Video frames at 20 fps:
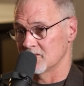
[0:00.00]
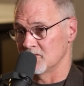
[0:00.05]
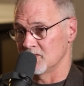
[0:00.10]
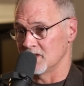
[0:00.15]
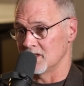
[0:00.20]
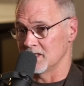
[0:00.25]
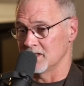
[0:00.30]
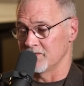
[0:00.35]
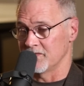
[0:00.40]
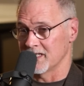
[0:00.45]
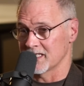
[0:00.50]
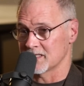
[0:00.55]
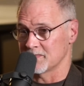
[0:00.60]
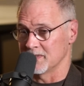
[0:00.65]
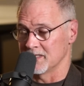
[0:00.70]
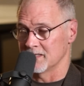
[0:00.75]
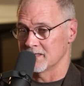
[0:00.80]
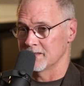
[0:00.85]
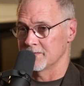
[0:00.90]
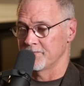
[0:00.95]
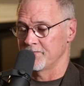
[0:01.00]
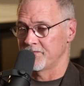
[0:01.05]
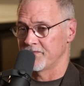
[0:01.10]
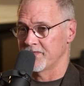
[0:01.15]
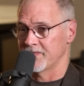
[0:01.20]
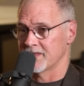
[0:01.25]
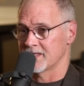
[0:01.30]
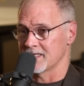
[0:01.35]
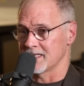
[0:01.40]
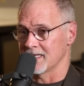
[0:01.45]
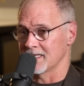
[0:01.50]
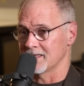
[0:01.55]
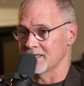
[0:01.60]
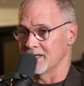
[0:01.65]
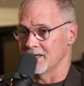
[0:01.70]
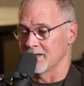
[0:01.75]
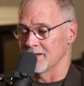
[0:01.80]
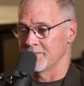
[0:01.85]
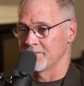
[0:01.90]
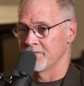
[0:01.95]
real investment to get
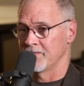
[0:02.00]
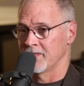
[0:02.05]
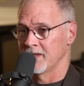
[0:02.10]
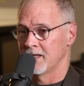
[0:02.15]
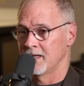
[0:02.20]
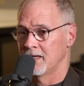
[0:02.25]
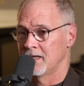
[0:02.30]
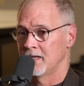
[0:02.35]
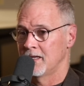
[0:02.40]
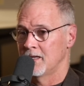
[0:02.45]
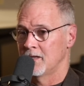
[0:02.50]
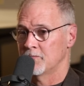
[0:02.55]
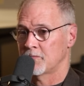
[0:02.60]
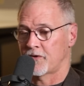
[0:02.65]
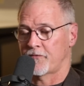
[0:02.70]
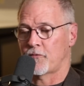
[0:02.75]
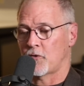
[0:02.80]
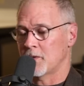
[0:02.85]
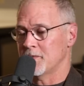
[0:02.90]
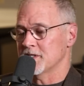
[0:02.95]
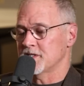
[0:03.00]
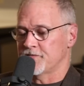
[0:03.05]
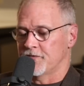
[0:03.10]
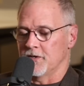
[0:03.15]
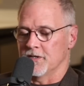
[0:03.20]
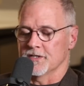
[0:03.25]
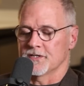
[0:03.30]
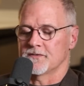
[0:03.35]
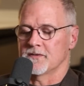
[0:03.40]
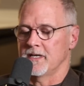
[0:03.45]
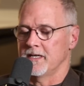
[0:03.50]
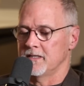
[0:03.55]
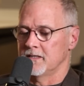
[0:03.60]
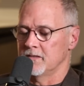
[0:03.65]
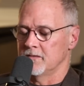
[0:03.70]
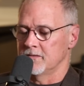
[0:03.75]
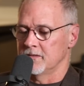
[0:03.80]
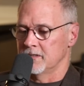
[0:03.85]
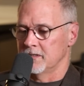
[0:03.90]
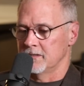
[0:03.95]
there. Performance first, right?
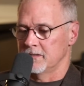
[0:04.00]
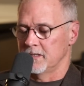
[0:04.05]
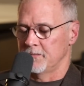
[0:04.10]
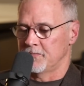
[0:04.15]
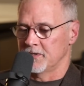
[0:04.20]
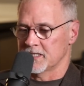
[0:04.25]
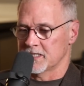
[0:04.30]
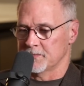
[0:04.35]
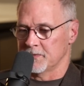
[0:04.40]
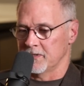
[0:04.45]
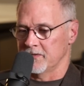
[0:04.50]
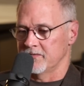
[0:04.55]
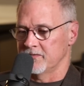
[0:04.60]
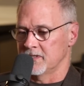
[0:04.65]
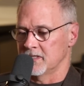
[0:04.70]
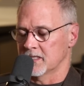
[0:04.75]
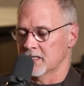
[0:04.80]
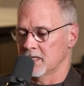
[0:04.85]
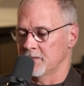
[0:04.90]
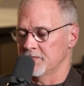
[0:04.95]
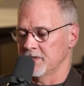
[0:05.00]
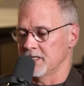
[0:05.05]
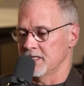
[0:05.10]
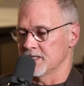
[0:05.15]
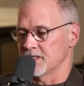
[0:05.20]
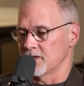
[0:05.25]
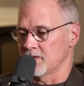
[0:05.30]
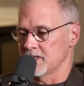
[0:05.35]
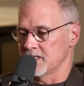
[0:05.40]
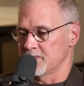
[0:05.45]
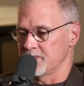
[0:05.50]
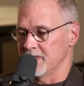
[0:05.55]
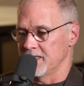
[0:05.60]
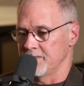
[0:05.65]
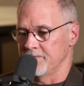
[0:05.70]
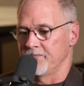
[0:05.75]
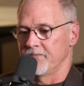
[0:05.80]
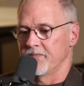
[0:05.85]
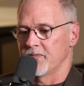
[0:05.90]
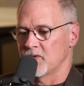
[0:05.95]
The principle of the company has always
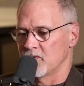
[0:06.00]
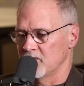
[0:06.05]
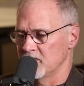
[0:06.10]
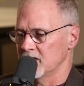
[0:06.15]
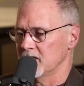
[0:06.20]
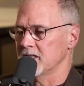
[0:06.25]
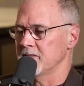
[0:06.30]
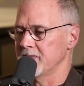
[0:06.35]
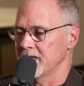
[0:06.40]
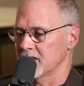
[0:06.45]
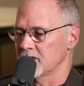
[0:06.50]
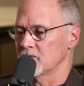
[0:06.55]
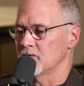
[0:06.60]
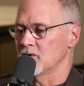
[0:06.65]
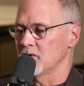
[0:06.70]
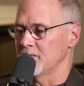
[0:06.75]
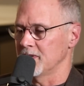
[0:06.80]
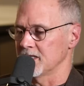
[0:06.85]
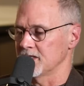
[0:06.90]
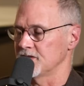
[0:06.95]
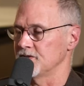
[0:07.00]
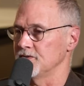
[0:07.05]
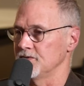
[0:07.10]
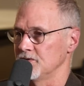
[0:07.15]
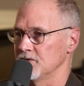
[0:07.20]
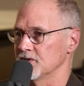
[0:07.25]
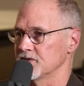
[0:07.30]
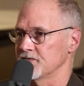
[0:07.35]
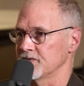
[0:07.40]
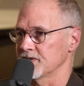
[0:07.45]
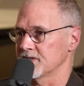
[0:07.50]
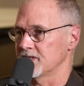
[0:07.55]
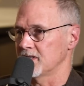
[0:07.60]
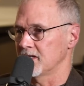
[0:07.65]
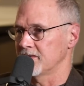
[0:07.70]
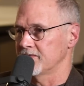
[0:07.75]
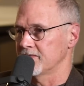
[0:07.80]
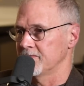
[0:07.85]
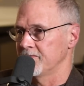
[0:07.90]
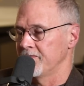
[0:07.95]
been really make the robots do useful
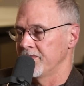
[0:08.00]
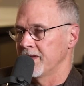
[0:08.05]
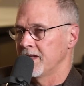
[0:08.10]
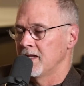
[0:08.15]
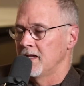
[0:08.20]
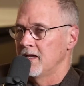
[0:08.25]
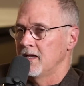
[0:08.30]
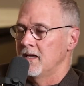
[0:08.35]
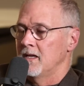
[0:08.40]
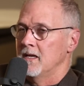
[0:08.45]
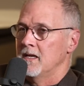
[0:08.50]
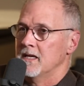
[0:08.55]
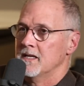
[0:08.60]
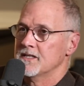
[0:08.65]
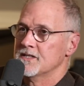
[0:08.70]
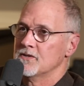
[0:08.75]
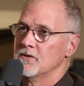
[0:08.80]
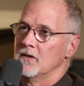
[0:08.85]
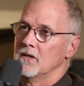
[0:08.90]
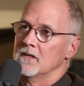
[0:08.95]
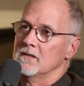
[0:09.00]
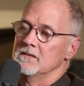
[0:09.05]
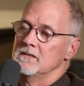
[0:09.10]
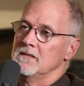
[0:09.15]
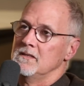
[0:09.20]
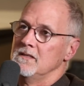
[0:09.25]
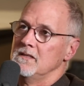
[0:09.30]
stuff. And so,